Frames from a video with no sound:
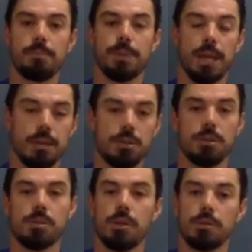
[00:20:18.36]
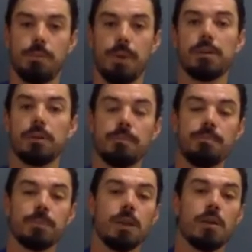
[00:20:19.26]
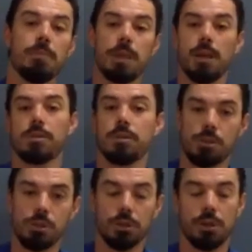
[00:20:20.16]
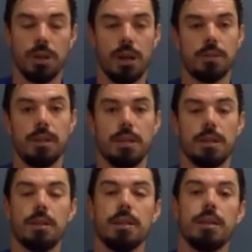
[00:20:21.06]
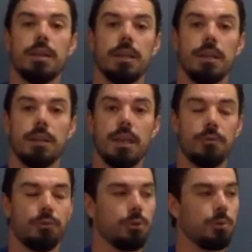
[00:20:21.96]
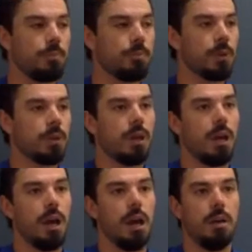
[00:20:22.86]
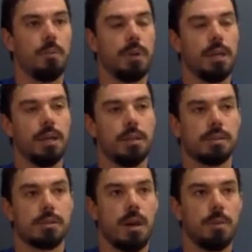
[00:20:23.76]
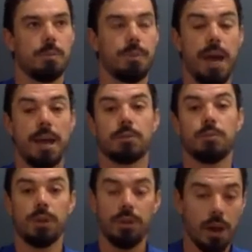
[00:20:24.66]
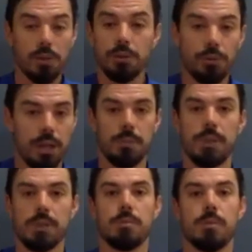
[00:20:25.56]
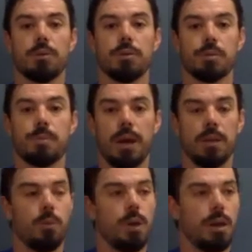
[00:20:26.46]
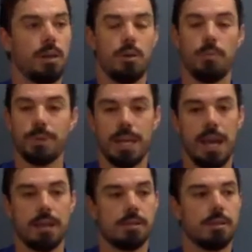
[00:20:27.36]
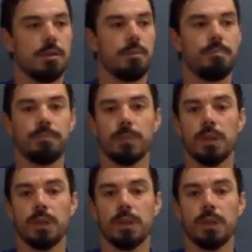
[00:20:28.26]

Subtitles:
get into your cells better because of the sugar content in that fruit. It's coming packed with other vitamins and minerals, by the way, potassium,